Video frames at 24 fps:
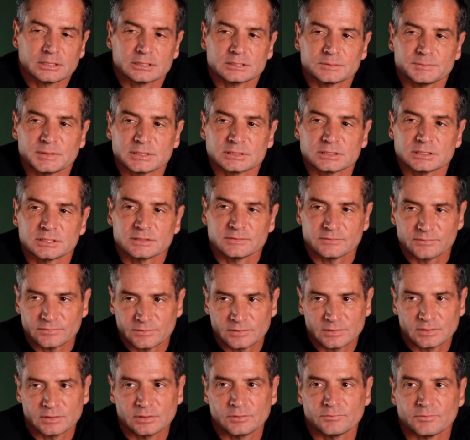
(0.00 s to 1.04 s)
especially if
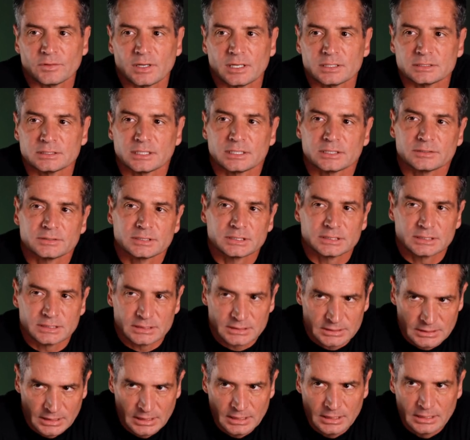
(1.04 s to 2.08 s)
you've got diarrhea
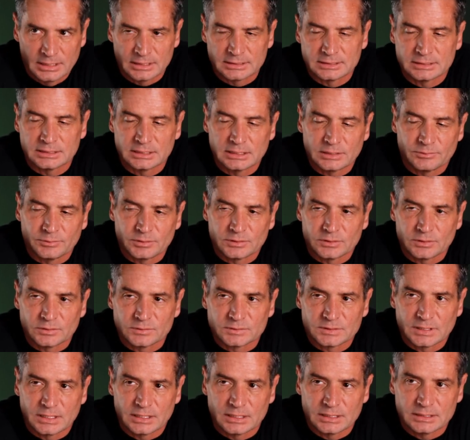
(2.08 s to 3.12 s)
that's acidic with
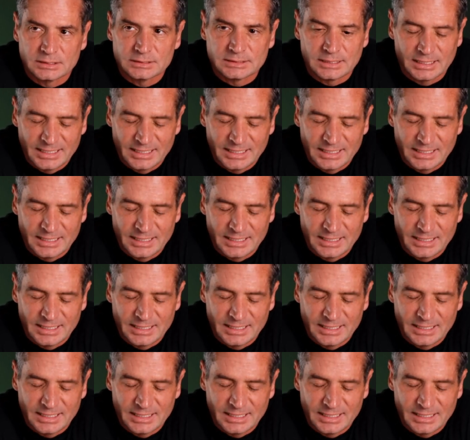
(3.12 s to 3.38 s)
those kids.